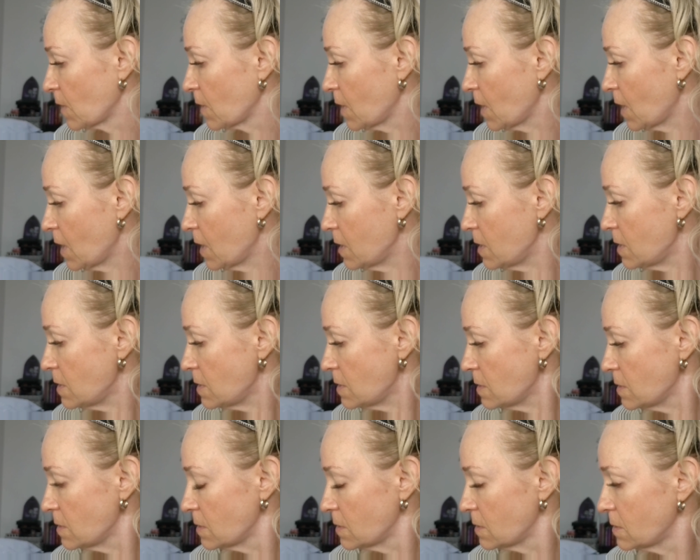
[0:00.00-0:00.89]
Okay.
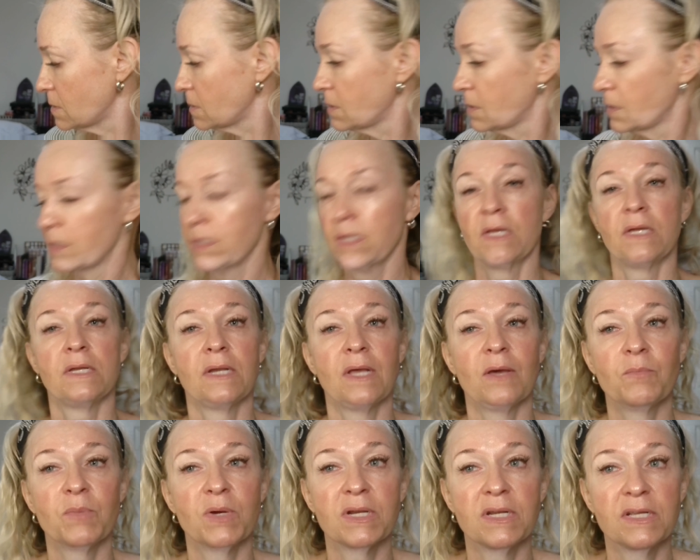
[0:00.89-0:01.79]
Now
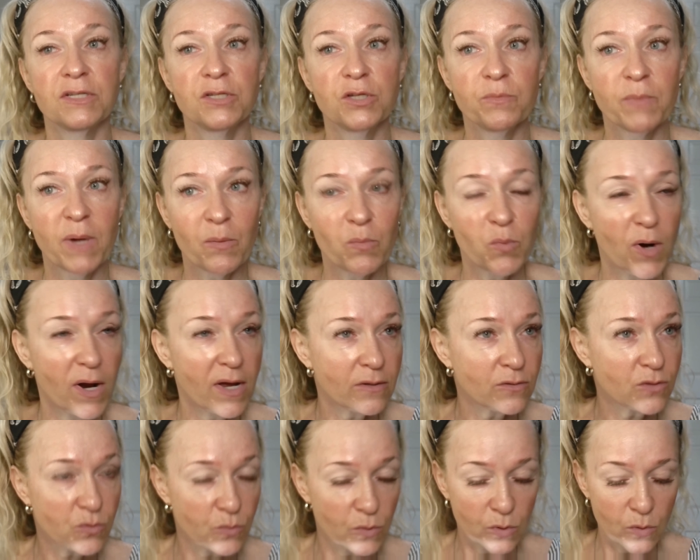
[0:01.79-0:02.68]
I'm going to do my
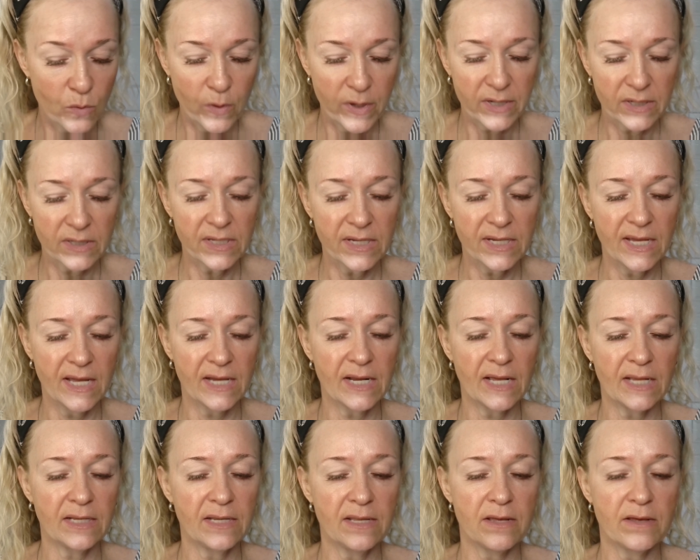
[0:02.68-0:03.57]
brows real quickly, and I
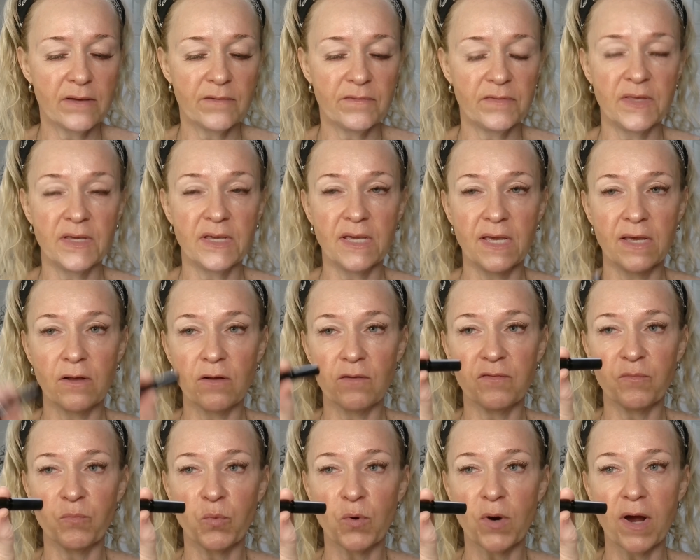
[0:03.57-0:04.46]
love the e.l.f.
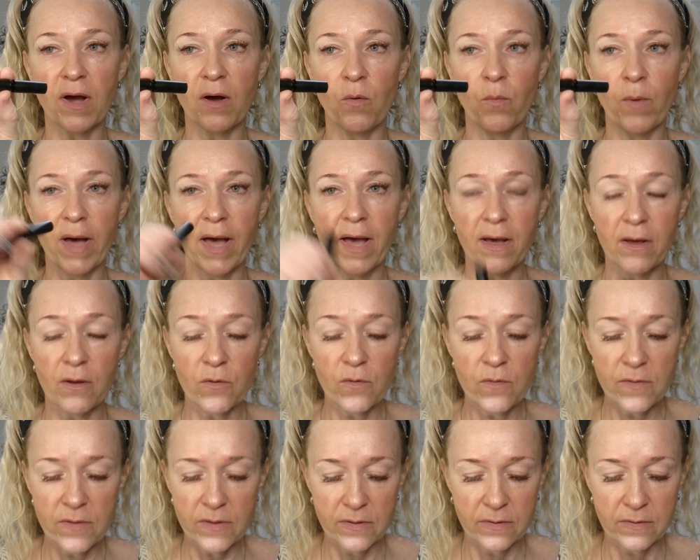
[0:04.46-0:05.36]
Brow Wow.